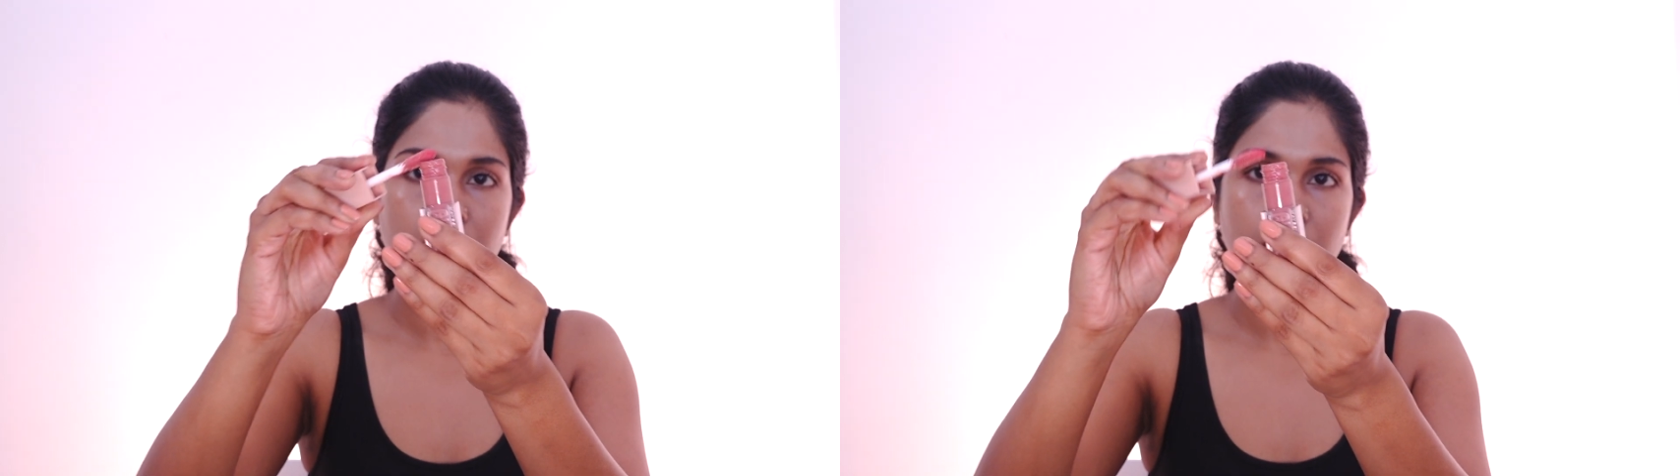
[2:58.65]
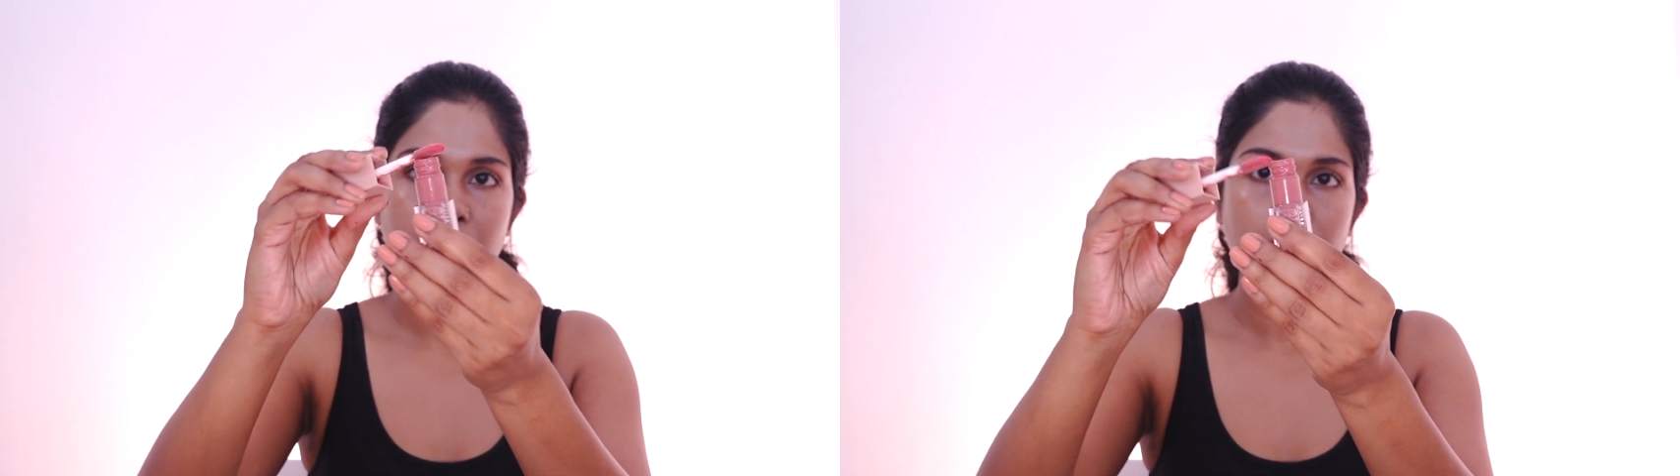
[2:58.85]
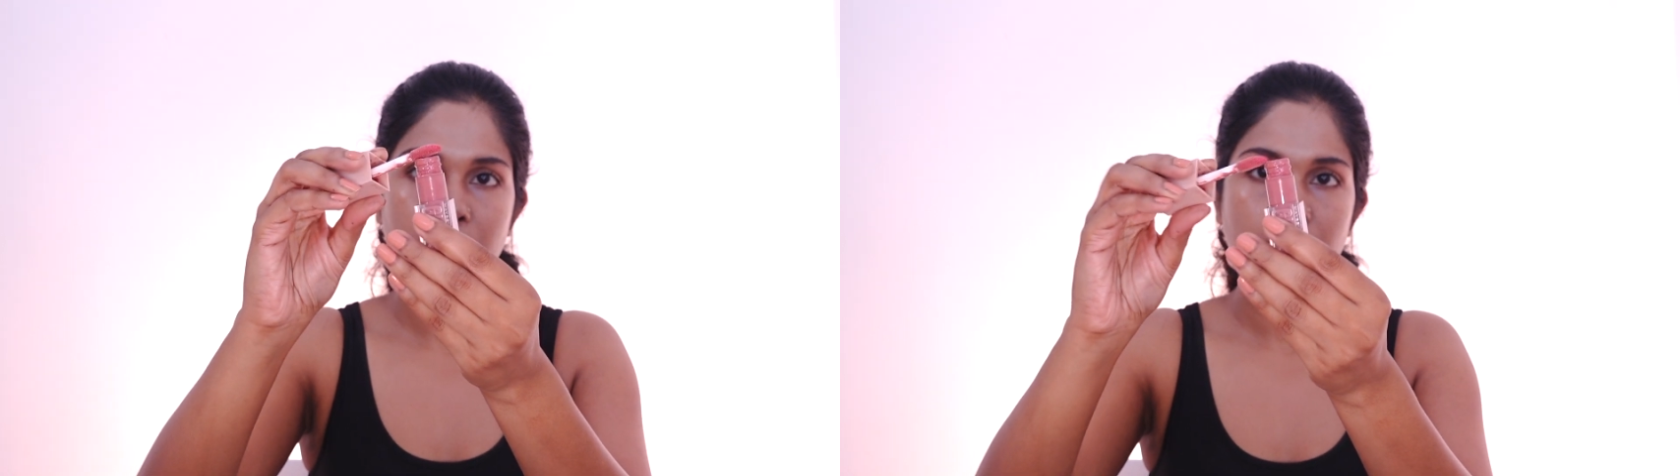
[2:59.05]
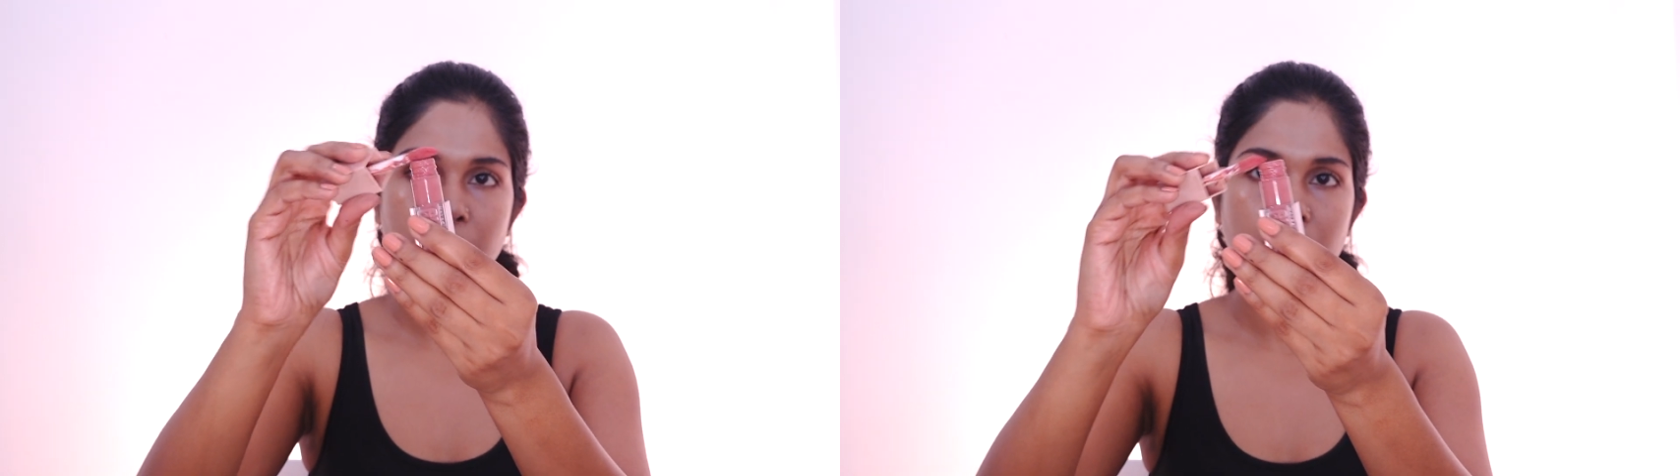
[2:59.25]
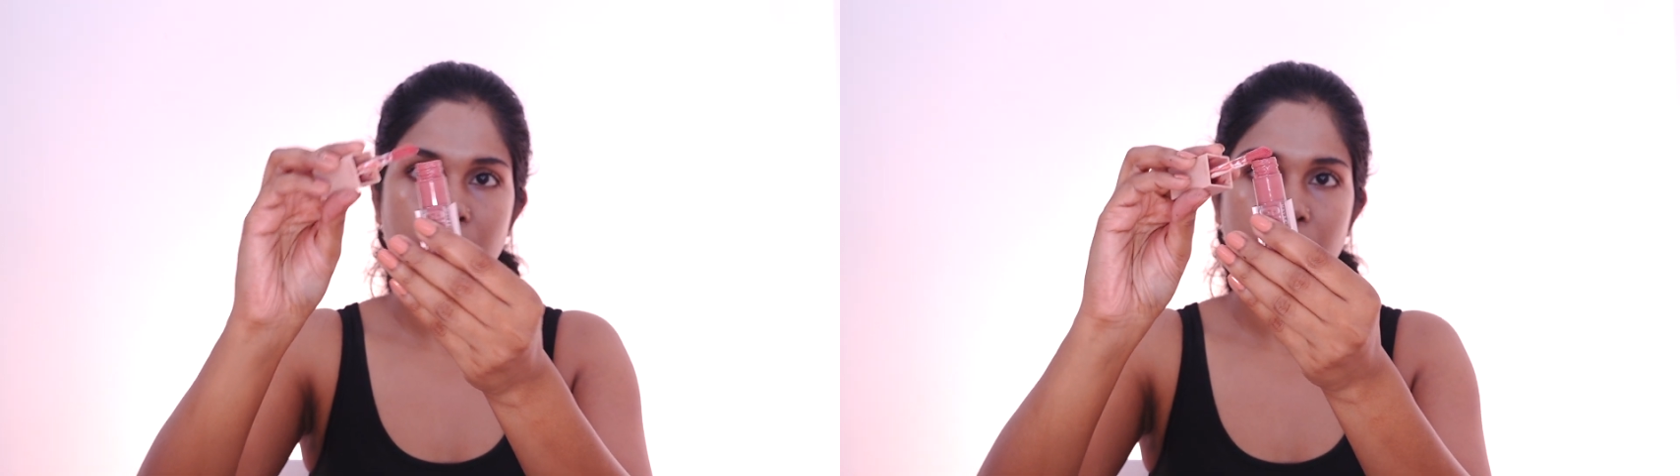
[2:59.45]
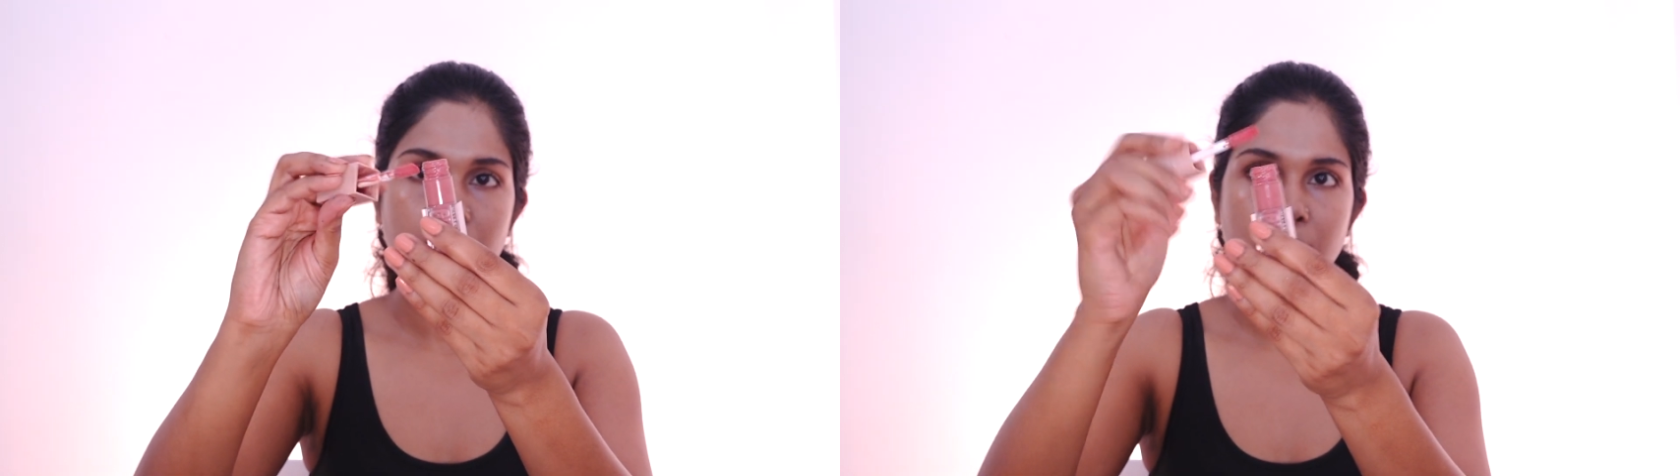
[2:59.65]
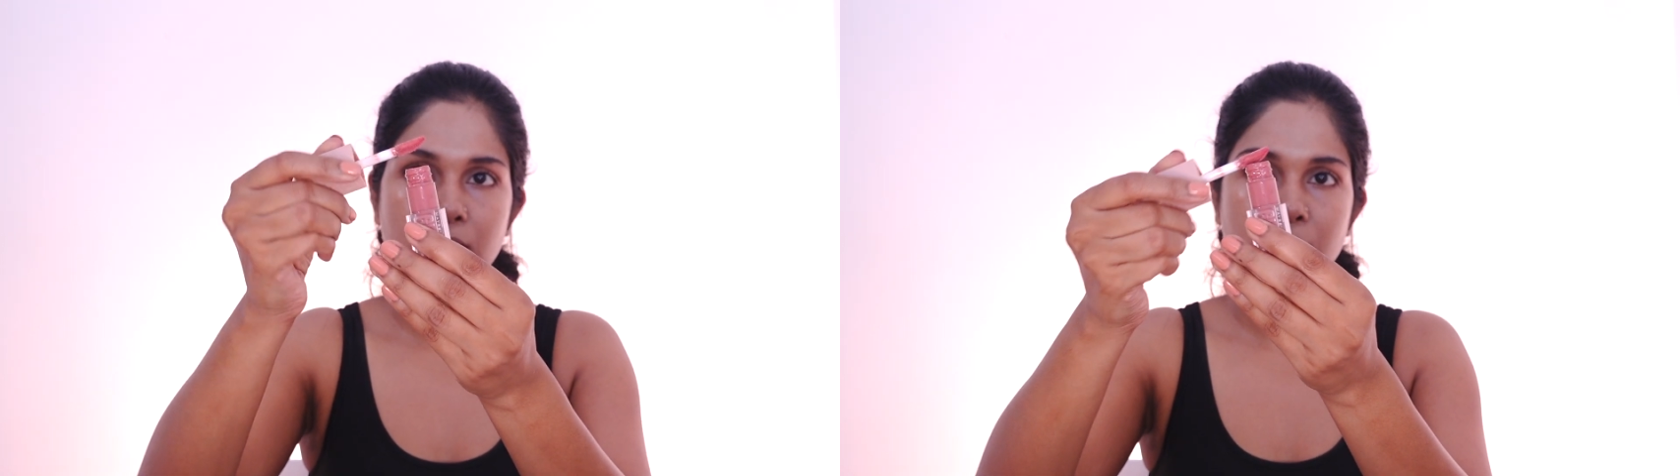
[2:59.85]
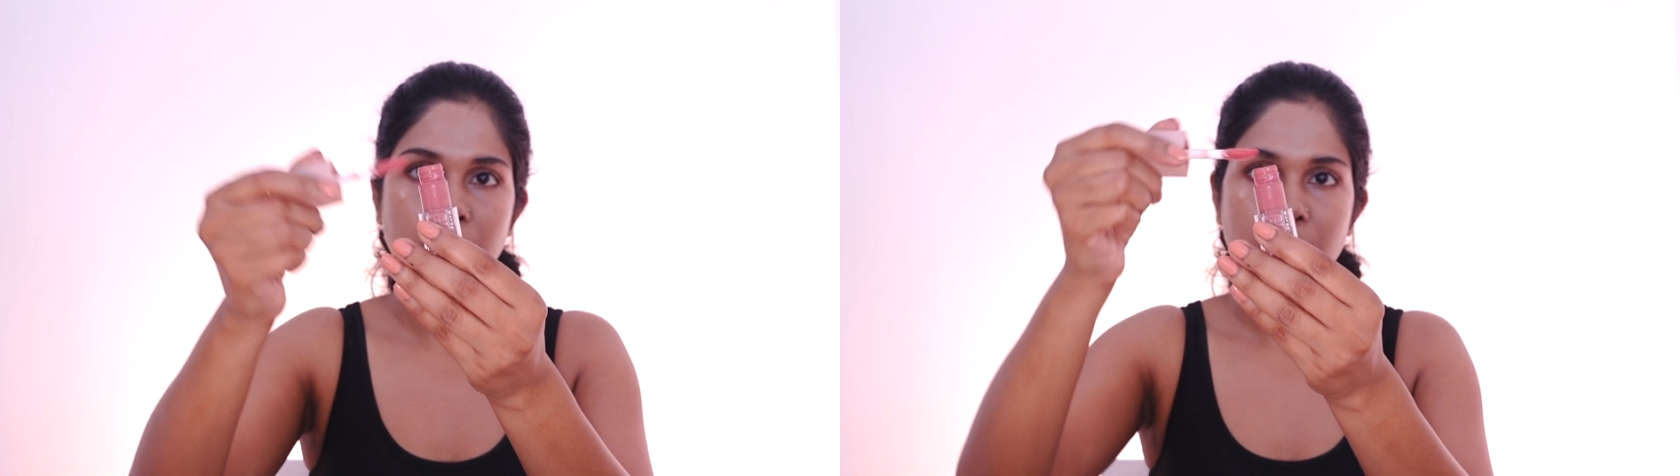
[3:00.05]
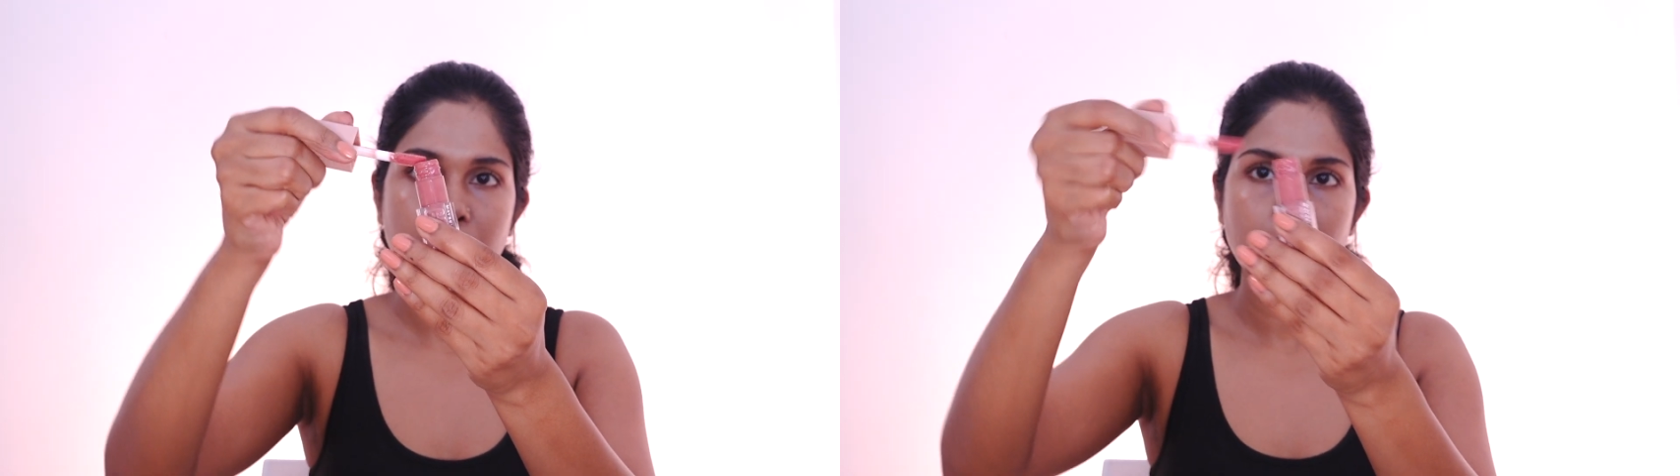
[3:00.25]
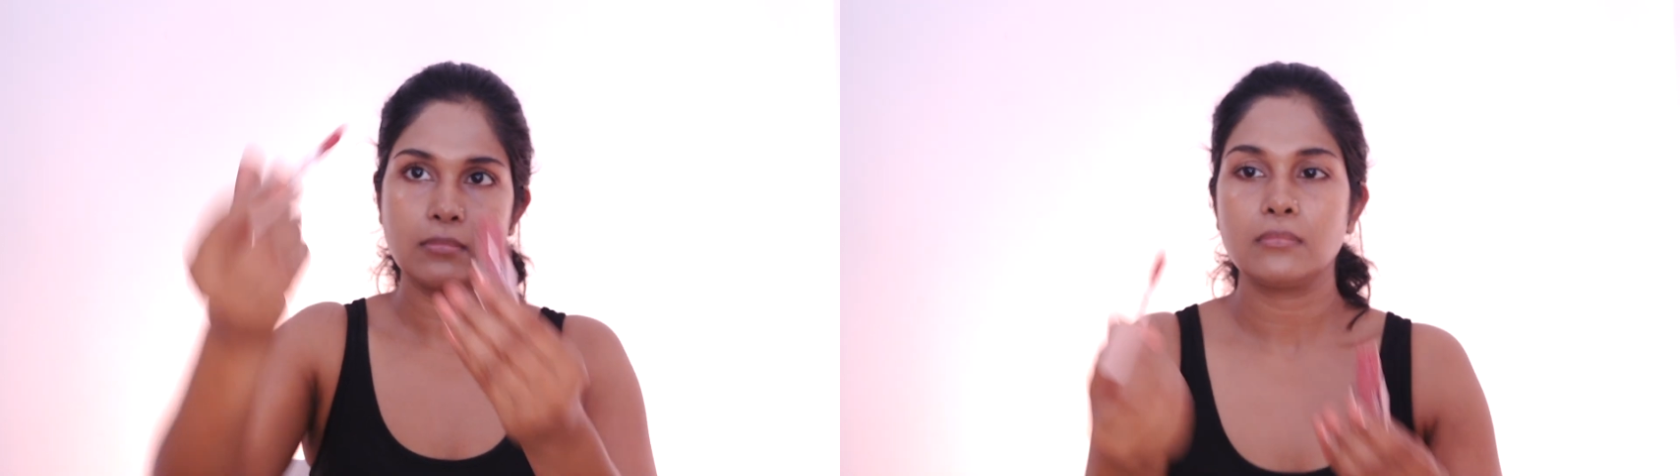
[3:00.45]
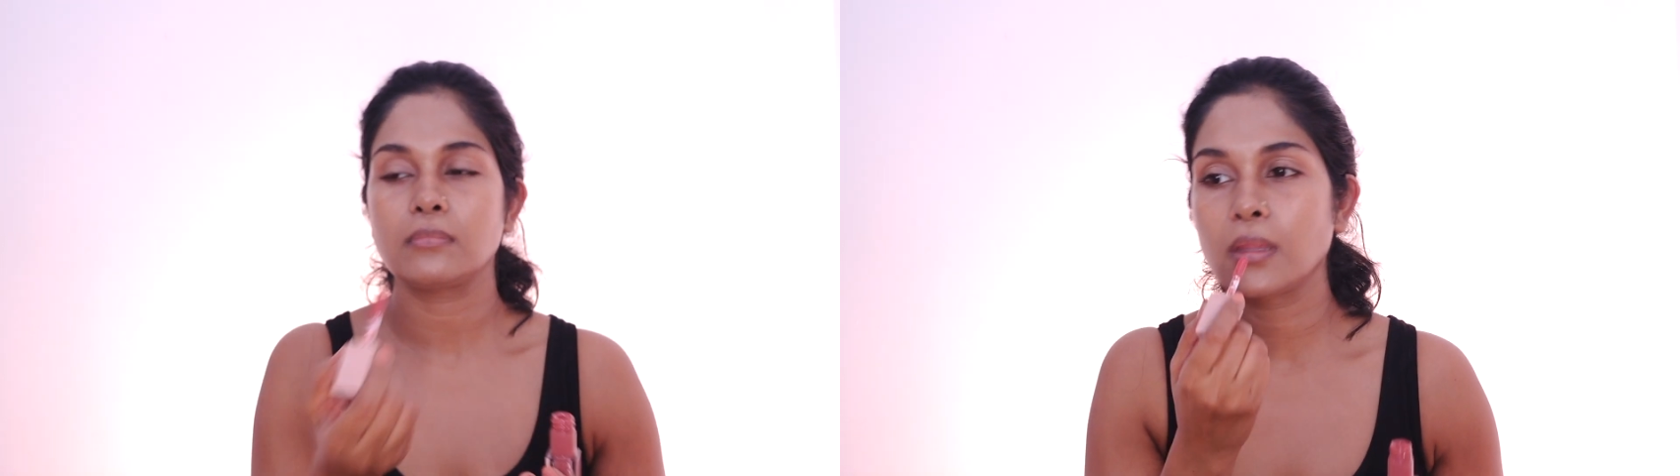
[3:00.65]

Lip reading: make lips appear plumper.